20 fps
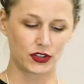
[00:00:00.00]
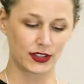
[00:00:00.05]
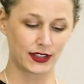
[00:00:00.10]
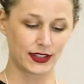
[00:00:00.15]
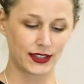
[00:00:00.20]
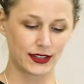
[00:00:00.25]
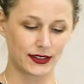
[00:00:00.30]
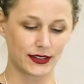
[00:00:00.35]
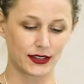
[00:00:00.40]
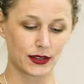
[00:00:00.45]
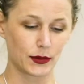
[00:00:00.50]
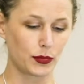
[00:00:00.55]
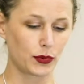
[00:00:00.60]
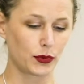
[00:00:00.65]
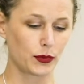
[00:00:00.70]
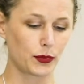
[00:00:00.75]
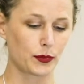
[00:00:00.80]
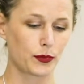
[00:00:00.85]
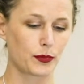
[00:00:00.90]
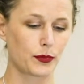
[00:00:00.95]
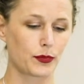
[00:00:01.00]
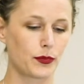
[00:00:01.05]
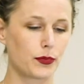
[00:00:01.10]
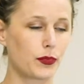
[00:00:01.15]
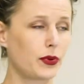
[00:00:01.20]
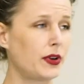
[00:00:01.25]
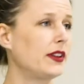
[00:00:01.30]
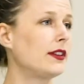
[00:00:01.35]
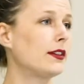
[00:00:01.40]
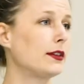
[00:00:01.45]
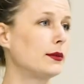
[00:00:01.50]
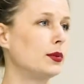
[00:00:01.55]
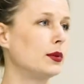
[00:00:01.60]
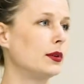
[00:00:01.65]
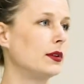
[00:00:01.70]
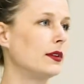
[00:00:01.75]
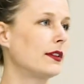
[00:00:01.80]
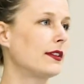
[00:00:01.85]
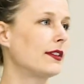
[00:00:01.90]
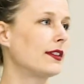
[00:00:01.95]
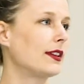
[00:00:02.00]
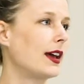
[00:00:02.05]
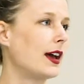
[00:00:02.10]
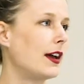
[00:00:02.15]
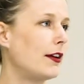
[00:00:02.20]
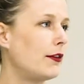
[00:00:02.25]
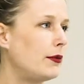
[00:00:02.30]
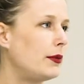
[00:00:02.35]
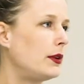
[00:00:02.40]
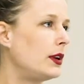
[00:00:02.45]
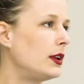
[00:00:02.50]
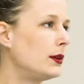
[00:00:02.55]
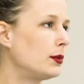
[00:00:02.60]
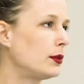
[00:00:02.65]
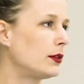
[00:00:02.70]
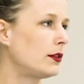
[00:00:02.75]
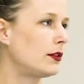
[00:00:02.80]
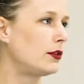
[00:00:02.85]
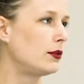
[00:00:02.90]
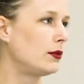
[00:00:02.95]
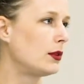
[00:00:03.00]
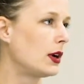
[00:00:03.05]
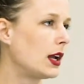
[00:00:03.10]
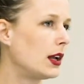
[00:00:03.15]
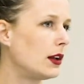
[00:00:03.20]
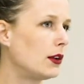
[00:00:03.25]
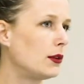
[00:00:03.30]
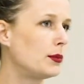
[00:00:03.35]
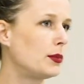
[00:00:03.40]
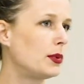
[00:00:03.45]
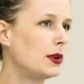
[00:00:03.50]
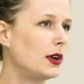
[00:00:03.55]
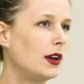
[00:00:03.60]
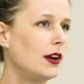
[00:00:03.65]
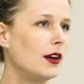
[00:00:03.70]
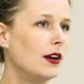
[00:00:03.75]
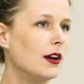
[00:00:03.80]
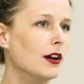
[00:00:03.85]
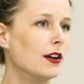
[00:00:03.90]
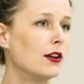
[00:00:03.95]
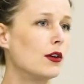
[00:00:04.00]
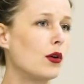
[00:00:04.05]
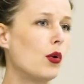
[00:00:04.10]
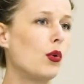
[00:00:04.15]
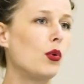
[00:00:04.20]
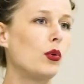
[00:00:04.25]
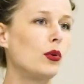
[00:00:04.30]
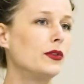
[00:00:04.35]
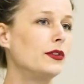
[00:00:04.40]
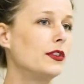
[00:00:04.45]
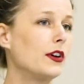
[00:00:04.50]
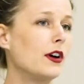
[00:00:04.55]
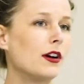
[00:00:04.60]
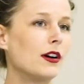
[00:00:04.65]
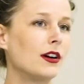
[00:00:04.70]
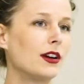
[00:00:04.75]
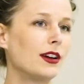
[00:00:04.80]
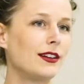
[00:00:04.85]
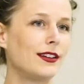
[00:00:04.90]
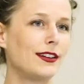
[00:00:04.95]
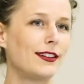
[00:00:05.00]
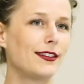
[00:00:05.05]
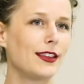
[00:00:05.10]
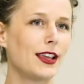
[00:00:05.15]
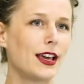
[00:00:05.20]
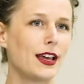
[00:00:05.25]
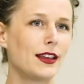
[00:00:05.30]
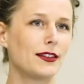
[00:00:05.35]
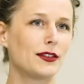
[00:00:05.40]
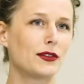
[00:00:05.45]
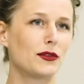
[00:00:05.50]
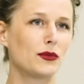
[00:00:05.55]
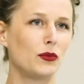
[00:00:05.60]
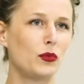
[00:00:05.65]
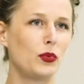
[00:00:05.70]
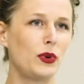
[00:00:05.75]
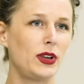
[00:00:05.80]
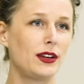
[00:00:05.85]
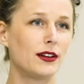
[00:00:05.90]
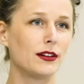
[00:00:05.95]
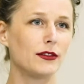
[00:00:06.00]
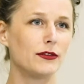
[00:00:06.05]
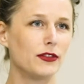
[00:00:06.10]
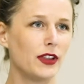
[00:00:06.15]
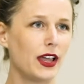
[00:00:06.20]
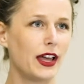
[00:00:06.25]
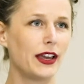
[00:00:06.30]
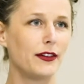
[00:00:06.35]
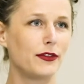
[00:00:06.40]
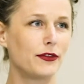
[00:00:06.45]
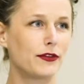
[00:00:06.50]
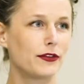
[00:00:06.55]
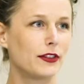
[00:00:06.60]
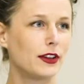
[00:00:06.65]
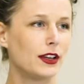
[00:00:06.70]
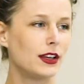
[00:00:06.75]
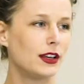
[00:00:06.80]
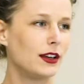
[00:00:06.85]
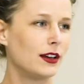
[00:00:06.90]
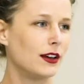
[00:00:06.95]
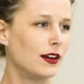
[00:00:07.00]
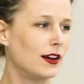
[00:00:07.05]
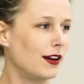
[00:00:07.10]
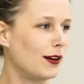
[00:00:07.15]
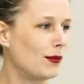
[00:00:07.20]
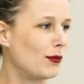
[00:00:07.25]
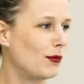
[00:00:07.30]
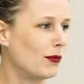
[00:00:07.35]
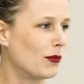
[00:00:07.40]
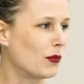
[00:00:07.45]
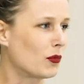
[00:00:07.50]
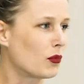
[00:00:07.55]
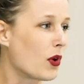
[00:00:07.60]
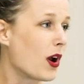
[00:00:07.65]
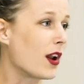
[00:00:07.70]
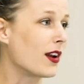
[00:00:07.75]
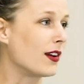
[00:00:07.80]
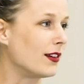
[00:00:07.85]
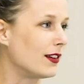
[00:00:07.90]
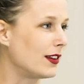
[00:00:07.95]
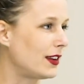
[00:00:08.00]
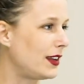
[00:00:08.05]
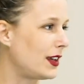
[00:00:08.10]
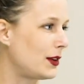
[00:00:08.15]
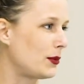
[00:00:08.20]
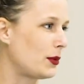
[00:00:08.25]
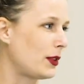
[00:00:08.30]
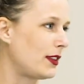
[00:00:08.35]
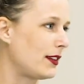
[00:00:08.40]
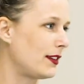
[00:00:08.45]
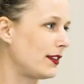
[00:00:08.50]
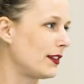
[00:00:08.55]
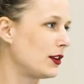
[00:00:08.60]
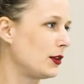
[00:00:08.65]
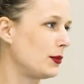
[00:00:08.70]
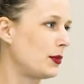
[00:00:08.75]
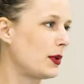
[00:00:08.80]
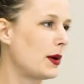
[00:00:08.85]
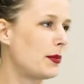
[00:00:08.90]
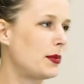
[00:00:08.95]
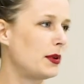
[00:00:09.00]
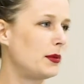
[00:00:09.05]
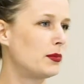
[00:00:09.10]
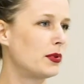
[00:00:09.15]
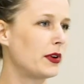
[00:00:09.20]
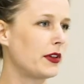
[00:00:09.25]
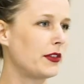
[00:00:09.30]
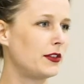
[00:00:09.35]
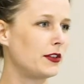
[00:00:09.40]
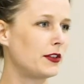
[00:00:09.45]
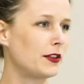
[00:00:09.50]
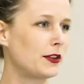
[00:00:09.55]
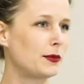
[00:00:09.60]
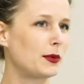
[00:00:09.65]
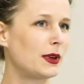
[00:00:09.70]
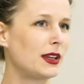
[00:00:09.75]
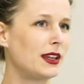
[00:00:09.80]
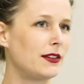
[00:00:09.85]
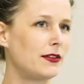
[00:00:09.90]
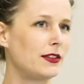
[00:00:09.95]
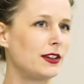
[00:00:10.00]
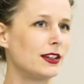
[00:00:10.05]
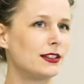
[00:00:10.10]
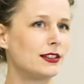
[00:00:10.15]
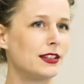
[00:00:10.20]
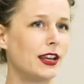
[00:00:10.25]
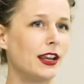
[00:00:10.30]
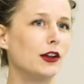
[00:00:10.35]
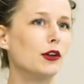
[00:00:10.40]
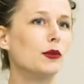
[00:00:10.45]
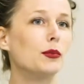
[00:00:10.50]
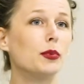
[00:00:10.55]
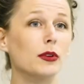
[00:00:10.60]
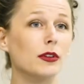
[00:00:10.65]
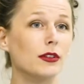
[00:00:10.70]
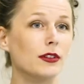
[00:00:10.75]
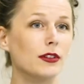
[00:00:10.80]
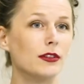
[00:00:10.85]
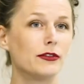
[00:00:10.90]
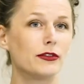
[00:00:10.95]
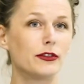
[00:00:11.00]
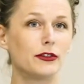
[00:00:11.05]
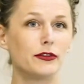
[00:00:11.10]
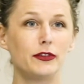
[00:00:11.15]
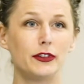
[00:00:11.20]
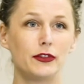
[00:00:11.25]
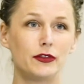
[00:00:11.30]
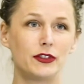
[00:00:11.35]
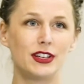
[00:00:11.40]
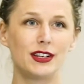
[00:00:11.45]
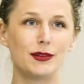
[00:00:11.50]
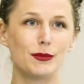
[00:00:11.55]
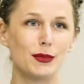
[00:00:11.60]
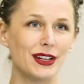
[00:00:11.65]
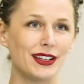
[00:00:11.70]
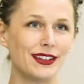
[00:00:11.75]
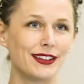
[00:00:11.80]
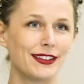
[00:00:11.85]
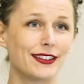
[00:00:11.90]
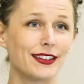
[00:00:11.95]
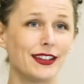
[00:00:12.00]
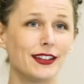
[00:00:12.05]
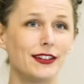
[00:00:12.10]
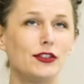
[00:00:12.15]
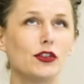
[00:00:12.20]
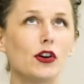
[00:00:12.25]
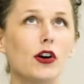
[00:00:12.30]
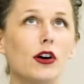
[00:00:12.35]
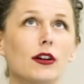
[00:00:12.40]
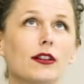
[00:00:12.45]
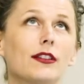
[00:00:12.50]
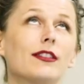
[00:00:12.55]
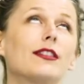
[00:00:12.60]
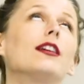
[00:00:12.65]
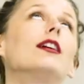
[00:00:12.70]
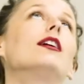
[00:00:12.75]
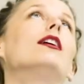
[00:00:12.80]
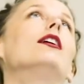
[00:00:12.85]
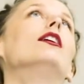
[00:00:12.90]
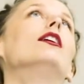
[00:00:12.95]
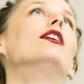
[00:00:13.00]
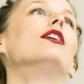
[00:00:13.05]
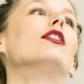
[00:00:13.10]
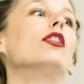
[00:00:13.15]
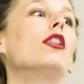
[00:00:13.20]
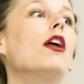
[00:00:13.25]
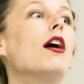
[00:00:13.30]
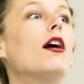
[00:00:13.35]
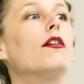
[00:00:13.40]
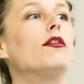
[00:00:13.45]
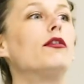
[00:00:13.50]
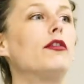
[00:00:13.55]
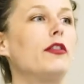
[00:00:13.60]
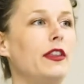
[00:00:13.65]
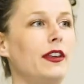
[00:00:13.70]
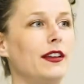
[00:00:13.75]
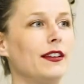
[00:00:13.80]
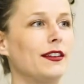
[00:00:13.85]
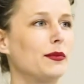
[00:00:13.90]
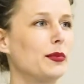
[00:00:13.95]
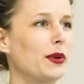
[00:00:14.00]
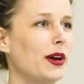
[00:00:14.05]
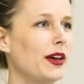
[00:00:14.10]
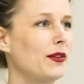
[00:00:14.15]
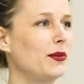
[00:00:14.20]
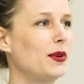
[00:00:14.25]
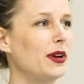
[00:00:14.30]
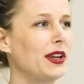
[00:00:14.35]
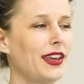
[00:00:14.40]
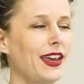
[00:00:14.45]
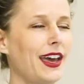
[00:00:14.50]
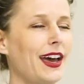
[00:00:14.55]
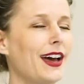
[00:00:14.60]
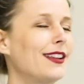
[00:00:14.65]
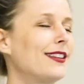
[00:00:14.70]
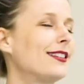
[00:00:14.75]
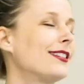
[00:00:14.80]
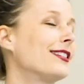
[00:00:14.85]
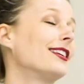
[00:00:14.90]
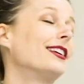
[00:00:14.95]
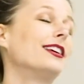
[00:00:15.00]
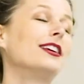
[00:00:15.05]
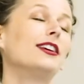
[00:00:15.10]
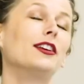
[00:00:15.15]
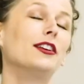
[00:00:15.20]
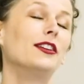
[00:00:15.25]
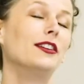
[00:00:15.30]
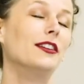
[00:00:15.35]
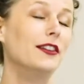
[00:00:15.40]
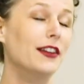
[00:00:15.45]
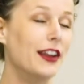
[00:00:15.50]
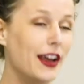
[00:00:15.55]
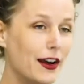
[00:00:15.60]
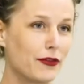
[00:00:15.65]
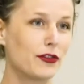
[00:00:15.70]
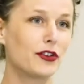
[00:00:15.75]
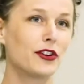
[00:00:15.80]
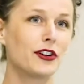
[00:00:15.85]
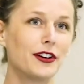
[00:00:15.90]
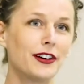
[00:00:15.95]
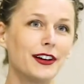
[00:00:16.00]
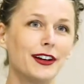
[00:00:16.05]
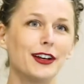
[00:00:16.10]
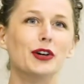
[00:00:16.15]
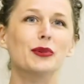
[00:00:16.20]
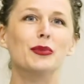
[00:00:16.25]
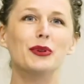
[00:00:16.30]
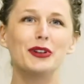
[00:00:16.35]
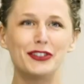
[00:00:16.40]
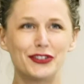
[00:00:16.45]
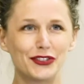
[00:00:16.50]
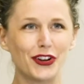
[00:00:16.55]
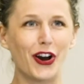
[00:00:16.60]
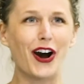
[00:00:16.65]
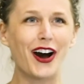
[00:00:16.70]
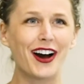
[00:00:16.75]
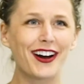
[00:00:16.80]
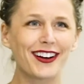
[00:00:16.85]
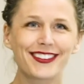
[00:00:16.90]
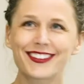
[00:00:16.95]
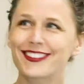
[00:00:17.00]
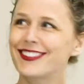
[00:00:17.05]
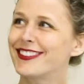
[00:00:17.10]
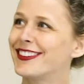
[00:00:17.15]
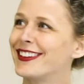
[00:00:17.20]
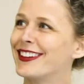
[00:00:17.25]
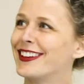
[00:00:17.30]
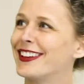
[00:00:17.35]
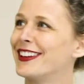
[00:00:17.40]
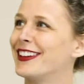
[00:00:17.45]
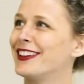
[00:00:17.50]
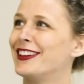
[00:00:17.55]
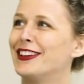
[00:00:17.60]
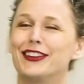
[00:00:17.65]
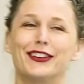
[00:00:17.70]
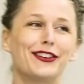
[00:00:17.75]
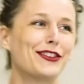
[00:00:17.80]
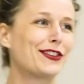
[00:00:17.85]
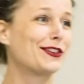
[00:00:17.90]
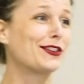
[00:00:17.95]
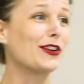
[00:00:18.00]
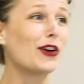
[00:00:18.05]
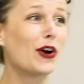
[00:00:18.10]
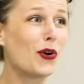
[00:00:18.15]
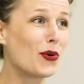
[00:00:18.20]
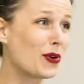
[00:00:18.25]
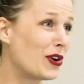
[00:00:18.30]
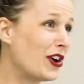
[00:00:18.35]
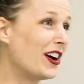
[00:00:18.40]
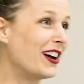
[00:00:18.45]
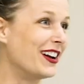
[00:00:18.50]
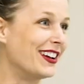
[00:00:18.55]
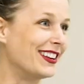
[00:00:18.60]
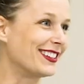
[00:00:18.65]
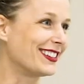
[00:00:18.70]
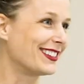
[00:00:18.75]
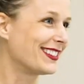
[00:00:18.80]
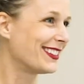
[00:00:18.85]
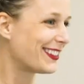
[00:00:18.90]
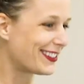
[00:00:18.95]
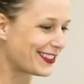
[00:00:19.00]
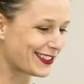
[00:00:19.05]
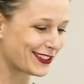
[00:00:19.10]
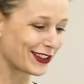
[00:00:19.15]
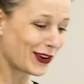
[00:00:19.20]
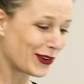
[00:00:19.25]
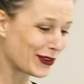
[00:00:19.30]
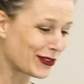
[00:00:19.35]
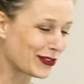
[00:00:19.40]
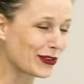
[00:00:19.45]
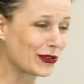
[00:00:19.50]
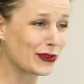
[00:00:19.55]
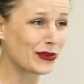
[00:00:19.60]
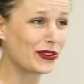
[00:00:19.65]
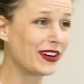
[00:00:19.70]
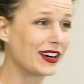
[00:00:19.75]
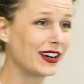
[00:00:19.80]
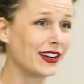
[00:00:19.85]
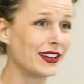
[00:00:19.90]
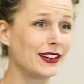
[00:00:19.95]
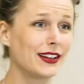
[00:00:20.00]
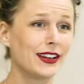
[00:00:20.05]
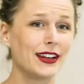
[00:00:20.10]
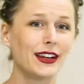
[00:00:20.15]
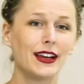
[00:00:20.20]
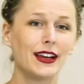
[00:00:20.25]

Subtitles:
just these simple principles, I've been able to help an old dog in his last week of life run again with his little puppy brother just by giving a tail pull for 15 minutes. And dogs love this, by the way. Cats, never, but dogs, so good, so good.